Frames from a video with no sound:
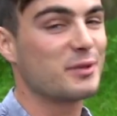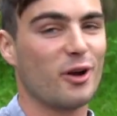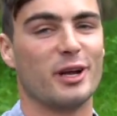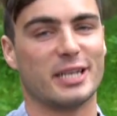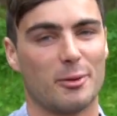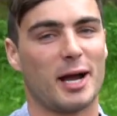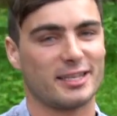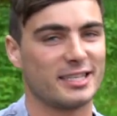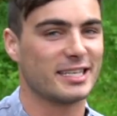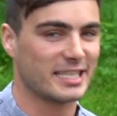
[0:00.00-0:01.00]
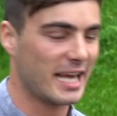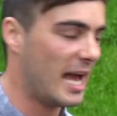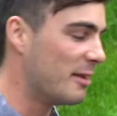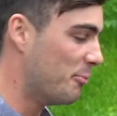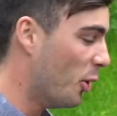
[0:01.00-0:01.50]
I'm sorry to go back to this
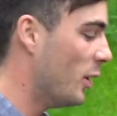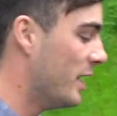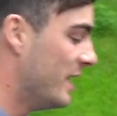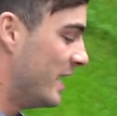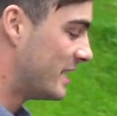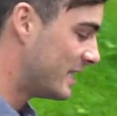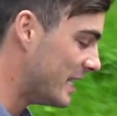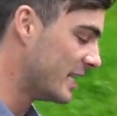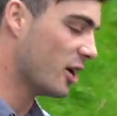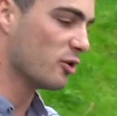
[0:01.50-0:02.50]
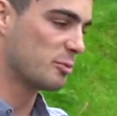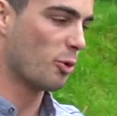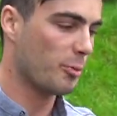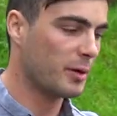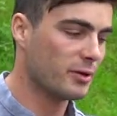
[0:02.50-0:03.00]
again, but it's the
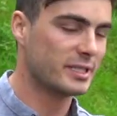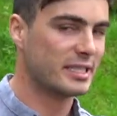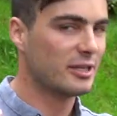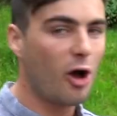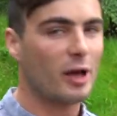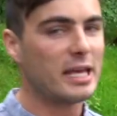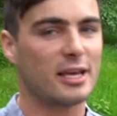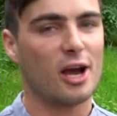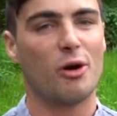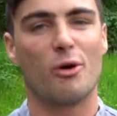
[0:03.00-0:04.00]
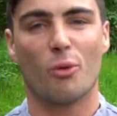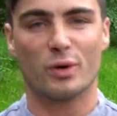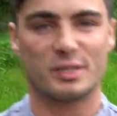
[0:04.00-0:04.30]
EcoSport, because it's not eco or